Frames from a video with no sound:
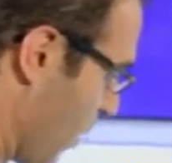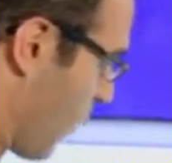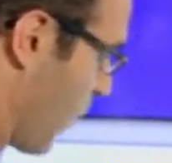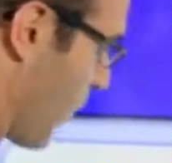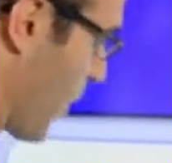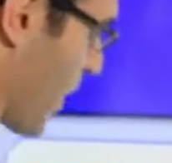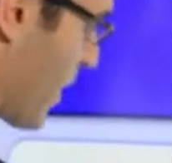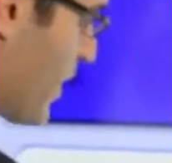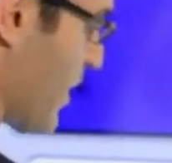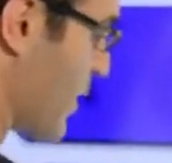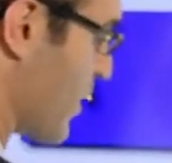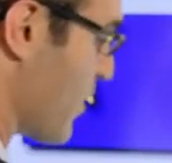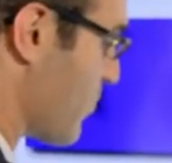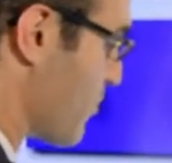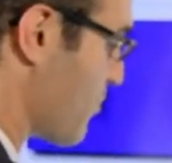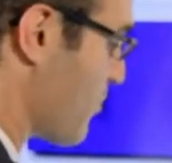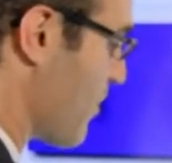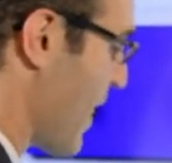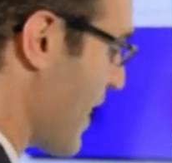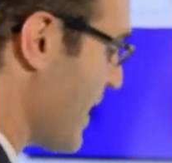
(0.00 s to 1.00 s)
or
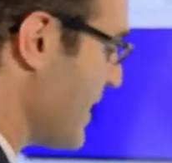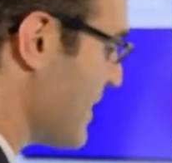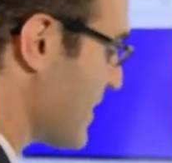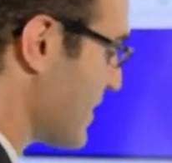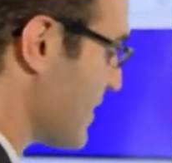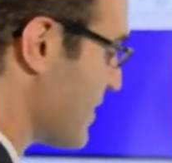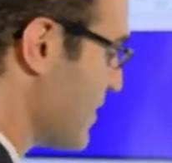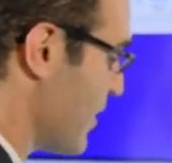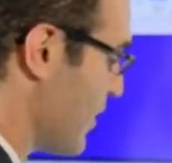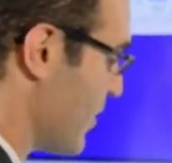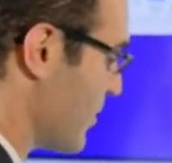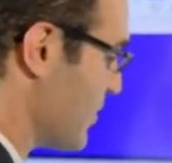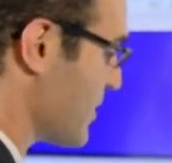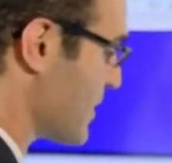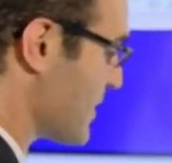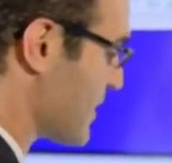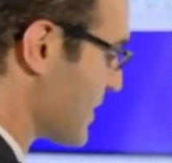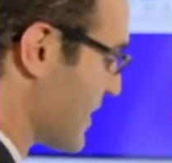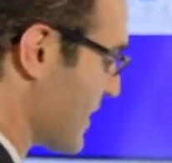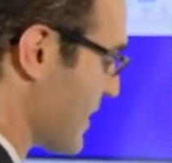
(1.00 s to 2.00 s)
write
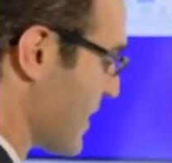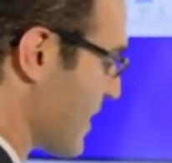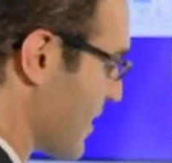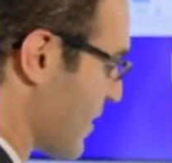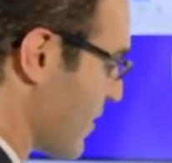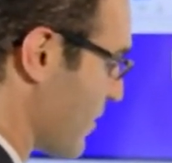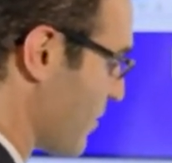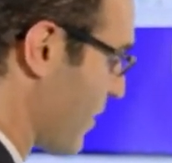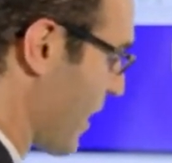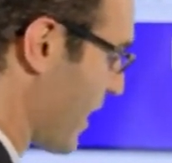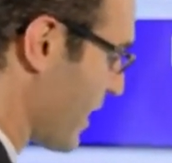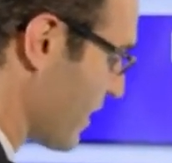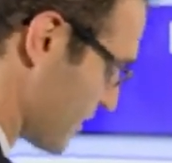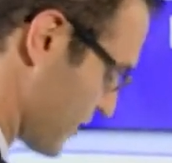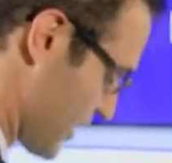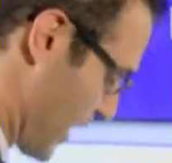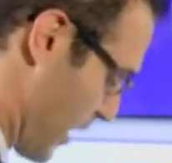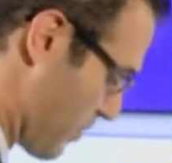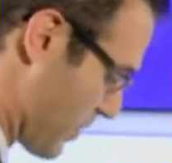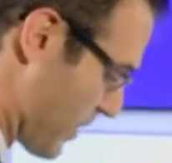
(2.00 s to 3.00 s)
notes right
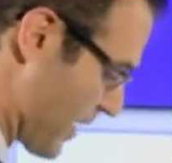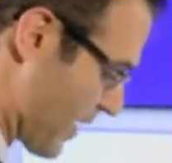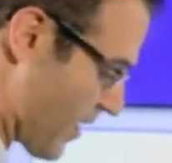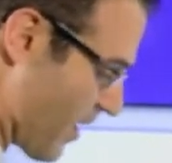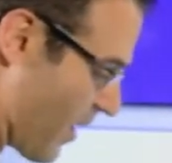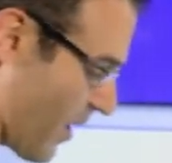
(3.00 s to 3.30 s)
on top of that